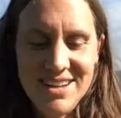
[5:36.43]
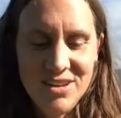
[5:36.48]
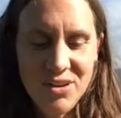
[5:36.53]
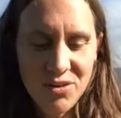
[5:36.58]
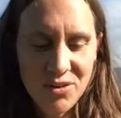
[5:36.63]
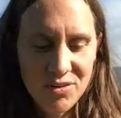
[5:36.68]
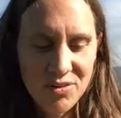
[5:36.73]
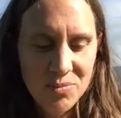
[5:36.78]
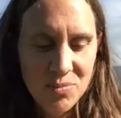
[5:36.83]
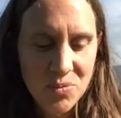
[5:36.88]

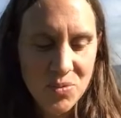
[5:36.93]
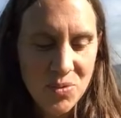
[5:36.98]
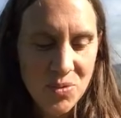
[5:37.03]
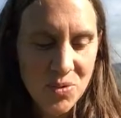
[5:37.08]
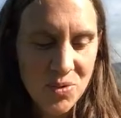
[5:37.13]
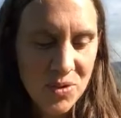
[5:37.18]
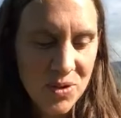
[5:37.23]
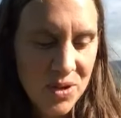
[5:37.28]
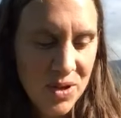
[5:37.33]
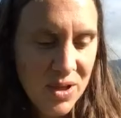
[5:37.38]
Lots
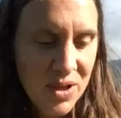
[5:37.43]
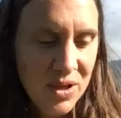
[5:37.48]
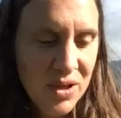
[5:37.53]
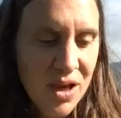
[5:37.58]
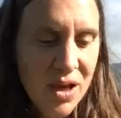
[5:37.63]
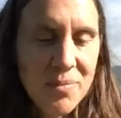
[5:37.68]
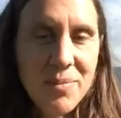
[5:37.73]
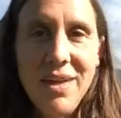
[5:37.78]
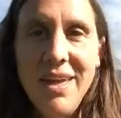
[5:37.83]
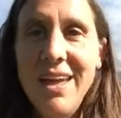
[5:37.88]
more
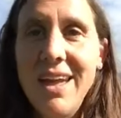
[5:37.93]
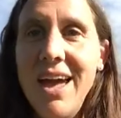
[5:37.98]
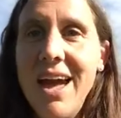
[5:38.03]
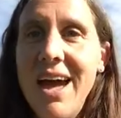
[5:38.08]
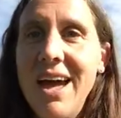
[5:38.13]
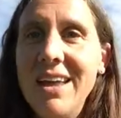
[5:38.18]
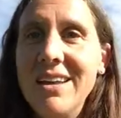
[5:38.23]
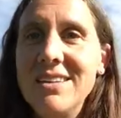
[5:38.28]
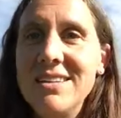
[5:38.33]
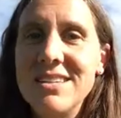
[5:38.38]
coming,
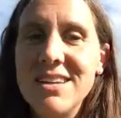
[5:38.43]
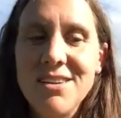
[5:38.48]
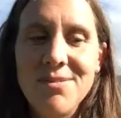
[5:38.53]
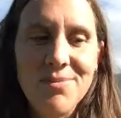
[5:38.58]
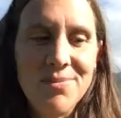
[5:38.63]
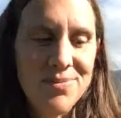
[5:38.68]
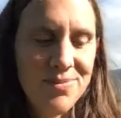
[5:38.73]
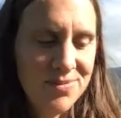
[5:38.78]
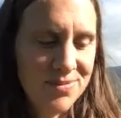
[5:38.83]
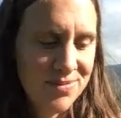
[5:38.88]
and
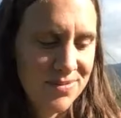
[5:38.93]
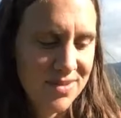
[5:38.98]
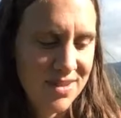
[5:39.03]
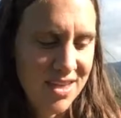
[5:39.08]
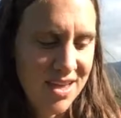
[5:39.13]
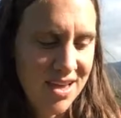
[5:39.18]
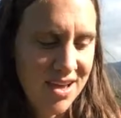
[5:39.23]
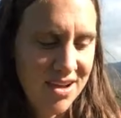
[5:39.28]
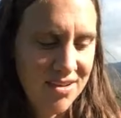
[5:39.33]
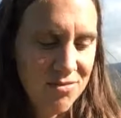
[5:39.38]

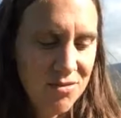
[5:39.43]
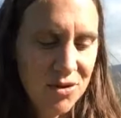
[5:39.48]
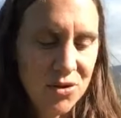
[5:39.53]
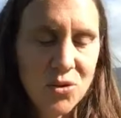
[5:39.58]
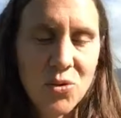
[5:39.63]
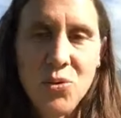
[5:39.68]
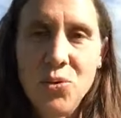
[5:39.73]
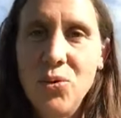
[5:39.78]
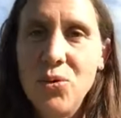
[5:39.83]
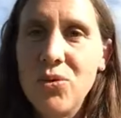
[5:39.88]
I run a
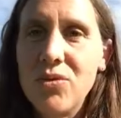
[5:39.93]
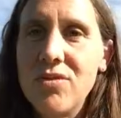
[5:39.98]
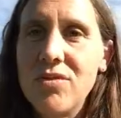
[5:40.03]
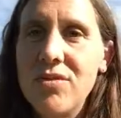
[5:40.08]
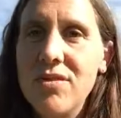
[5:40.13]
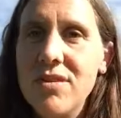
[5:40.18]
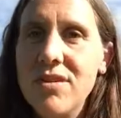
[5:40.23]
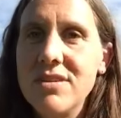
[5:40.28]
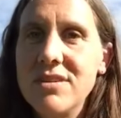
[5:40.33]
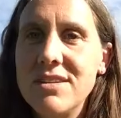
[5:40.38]

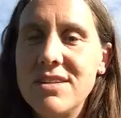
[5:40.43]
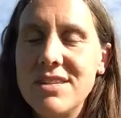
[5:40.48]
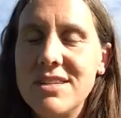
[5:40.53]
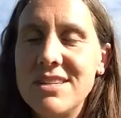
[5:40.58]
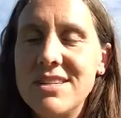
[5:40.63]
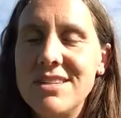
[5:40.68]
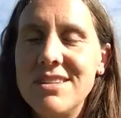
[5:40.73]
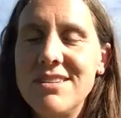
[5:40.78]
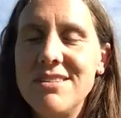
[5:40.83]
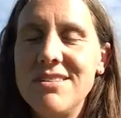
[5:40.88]
course
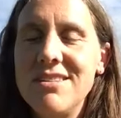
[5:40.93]
that